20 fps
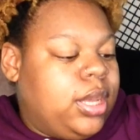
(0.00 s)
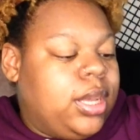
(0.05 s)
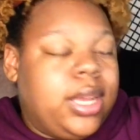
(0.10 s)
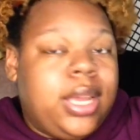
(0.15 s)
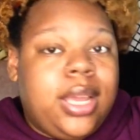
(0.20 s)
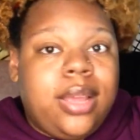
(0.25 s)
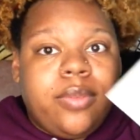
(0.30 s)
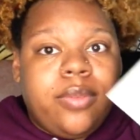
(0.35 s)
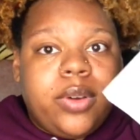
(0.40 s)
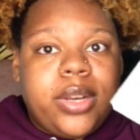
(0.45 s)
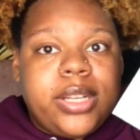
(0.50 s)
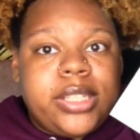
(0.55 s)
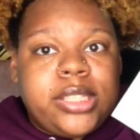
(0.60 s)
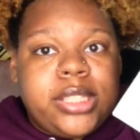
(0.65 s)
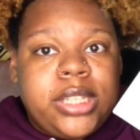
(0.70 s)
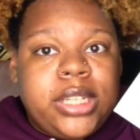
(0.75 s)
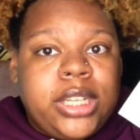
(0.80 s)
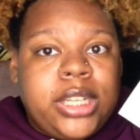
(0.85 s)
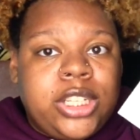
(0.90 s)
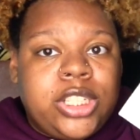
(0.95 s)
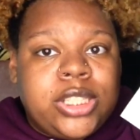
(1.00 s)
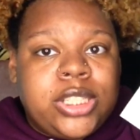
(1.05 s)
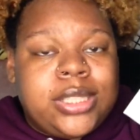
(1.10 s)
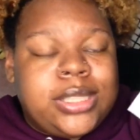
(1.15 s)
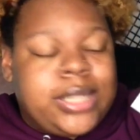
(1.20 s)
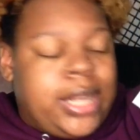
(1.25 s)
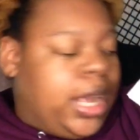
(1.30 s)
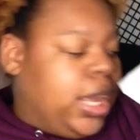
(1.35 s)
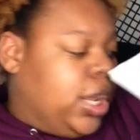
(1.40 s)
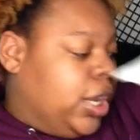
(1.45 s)
Invoice, and it just
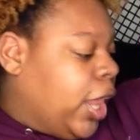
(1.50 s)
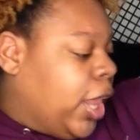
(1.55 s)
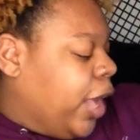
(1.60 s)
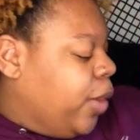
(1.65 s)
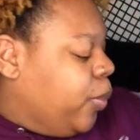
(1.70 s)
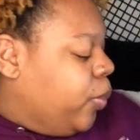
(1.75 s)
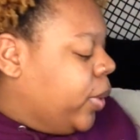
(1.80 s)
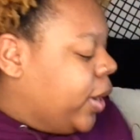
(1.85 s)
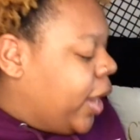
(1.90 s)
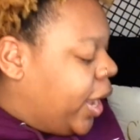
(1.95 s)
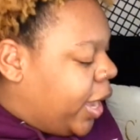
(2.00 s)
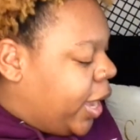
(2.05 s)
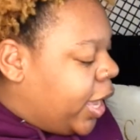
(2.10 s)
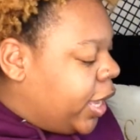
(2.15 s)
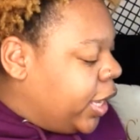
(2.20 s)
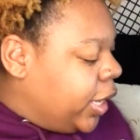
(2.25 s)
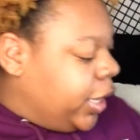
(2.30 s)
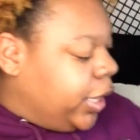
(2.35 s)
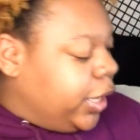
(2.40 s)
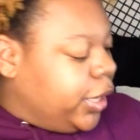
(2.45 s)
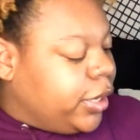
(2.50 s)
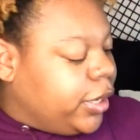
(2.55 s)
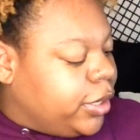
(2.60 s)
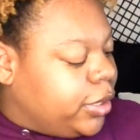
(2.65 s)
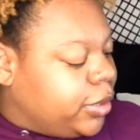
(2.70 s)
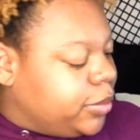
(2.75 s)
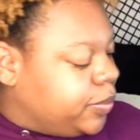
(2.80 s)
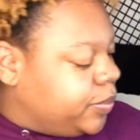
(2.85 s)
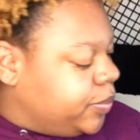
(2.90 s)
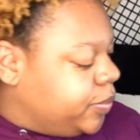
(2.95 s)
saying like what I got in
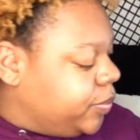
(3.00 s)
here.